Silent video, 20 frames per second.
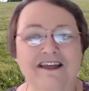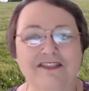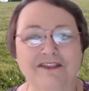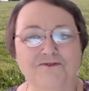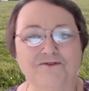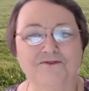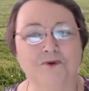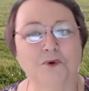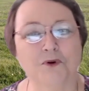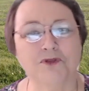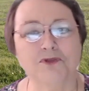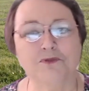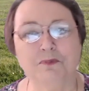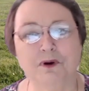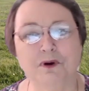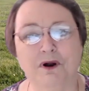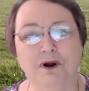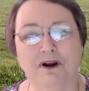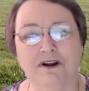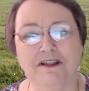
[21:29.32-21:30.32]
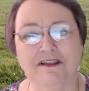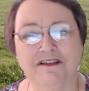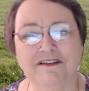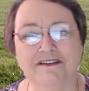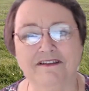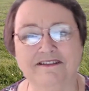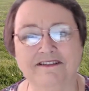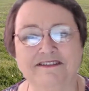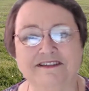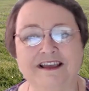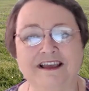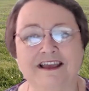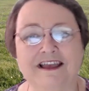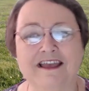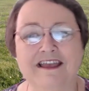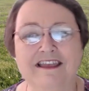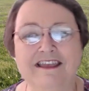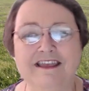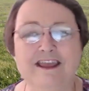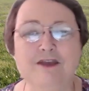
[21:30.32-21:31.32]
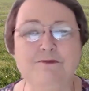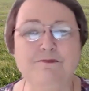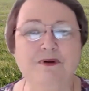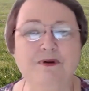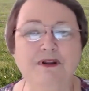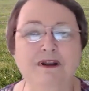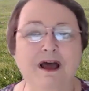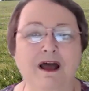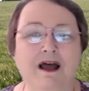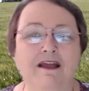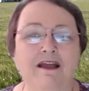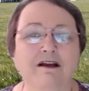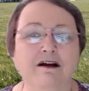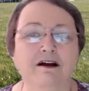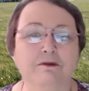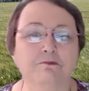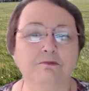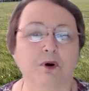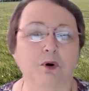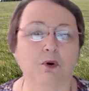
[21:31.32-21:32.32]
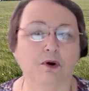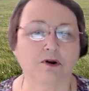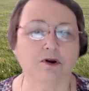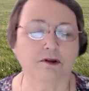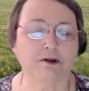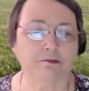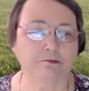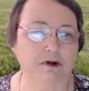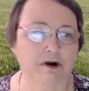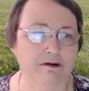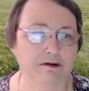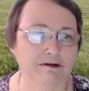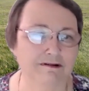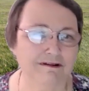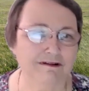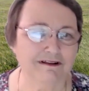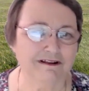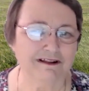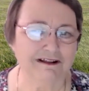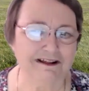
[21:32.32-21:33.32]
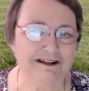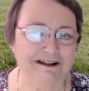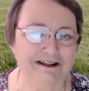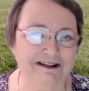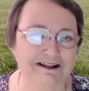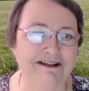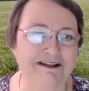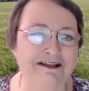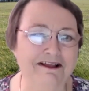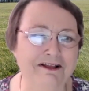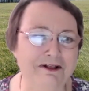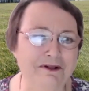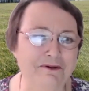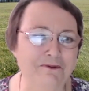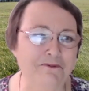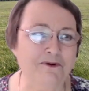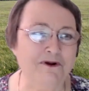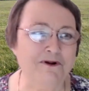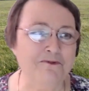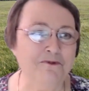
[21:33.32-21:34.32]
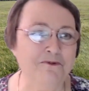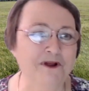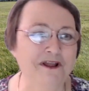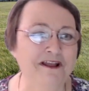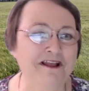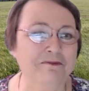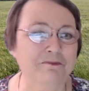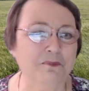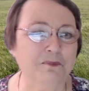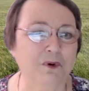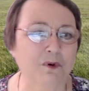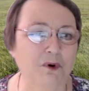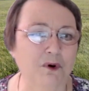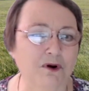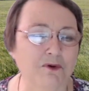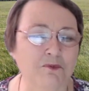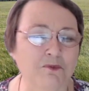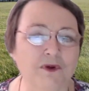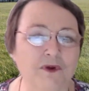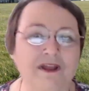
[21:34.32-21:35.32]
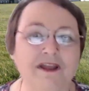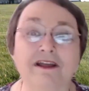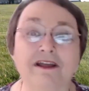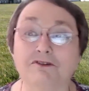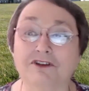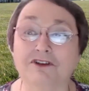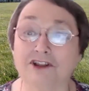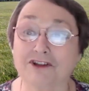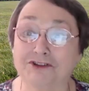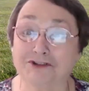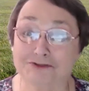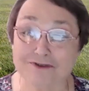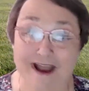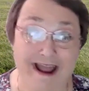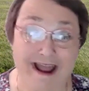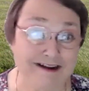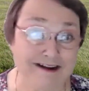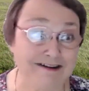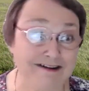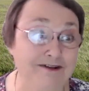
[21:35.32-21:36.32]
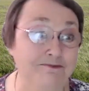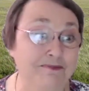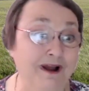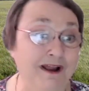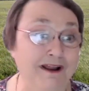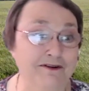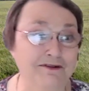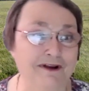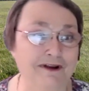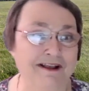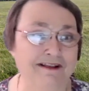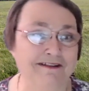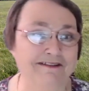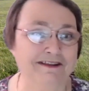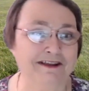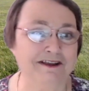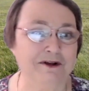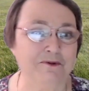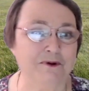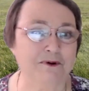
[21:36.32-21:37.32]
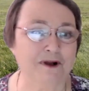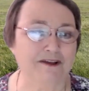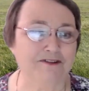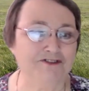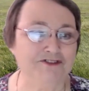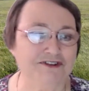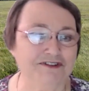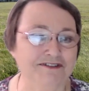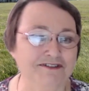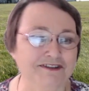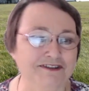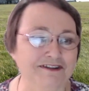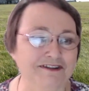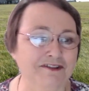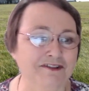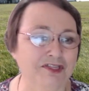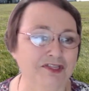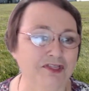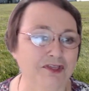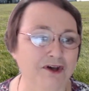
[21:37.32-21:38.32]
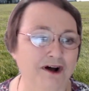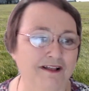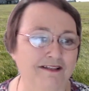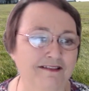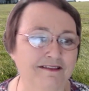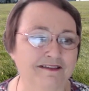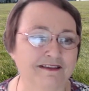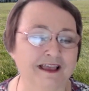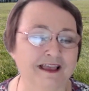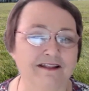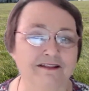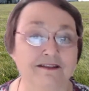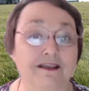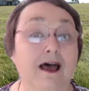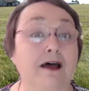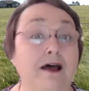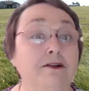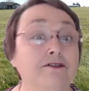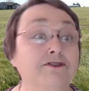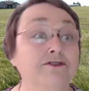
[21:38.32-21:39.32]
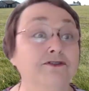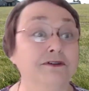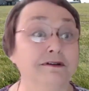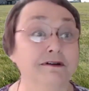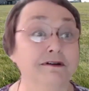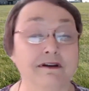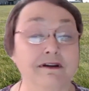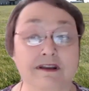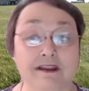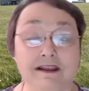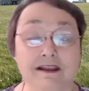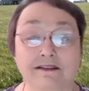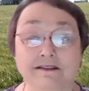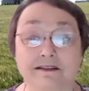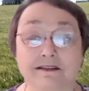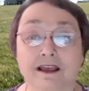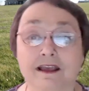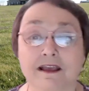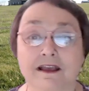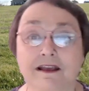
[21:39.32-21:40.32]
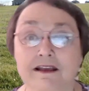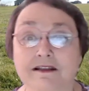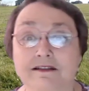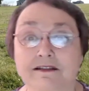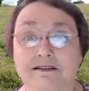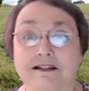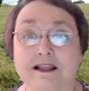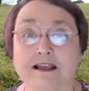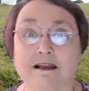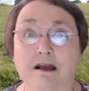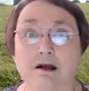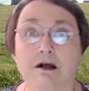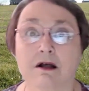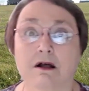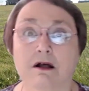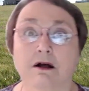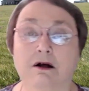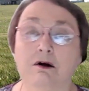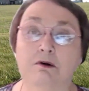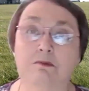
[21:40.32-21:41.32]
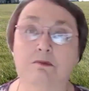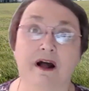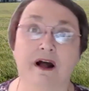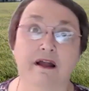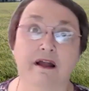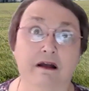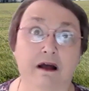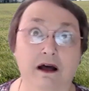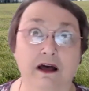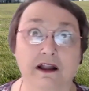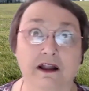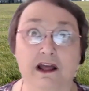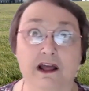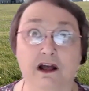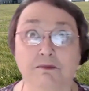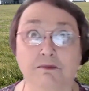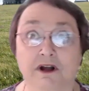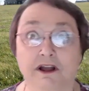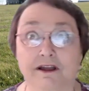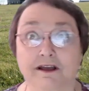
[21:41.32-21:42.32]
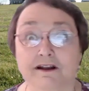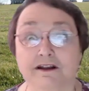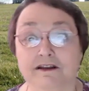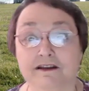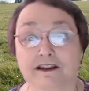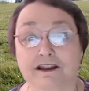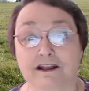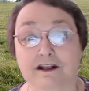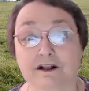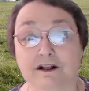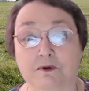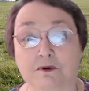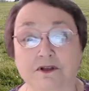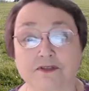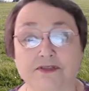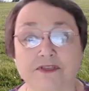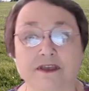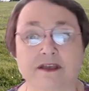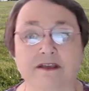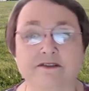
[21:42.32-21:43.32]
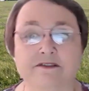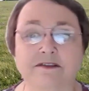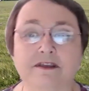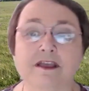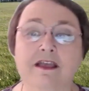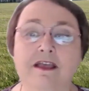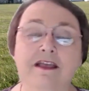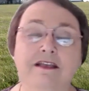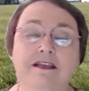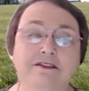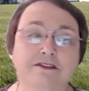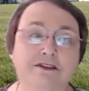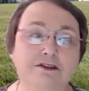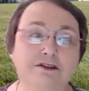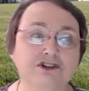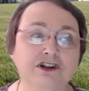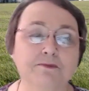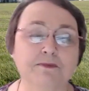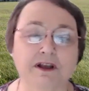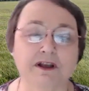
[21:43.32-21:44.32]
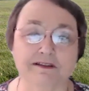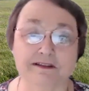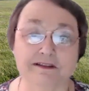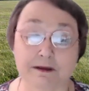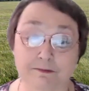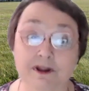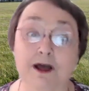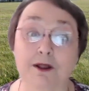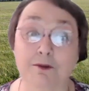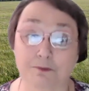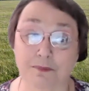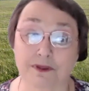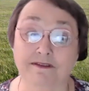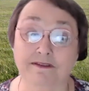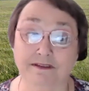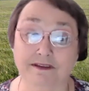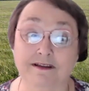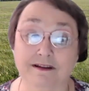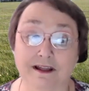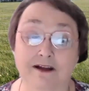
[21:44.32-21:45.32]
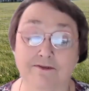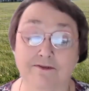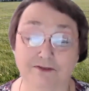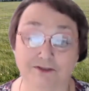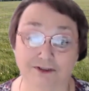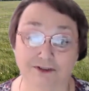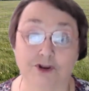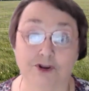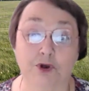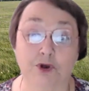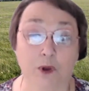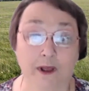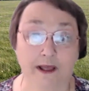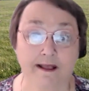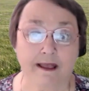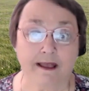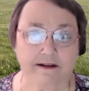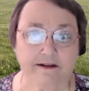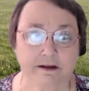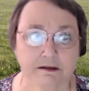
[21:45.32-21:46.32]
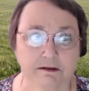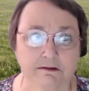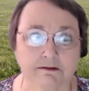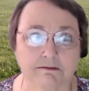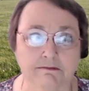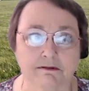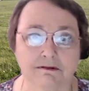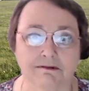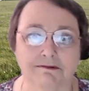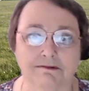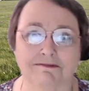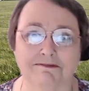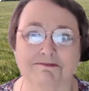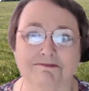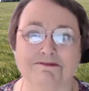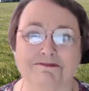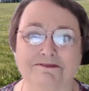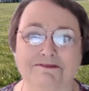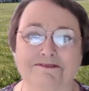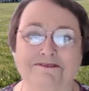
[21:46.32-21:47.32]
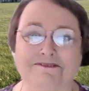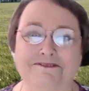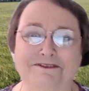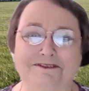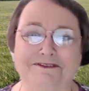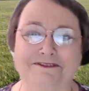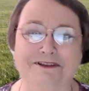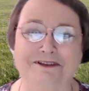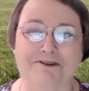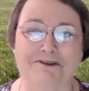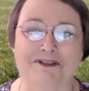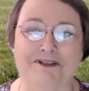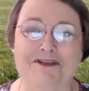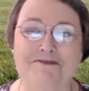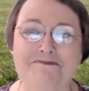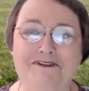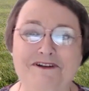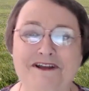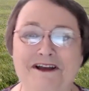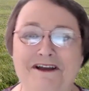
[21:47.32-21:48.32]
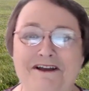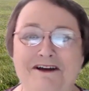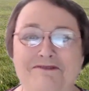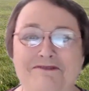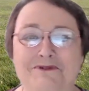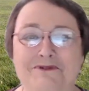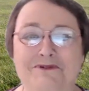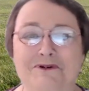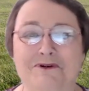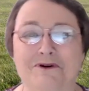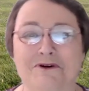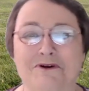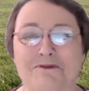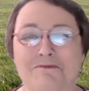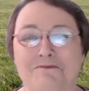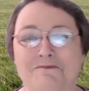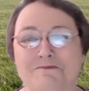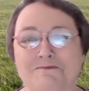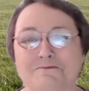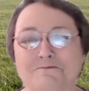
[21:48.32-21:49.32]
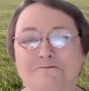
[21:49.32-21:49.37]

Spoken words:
The fourth part is keep an eye on boredom. When we get bored, we get distracted by crazy questions and thoughts and uncertainties. It's like, oh my God, how am I going to deal with this? It's usually because I'm not busy enough doing it. So keep an eye on boredom.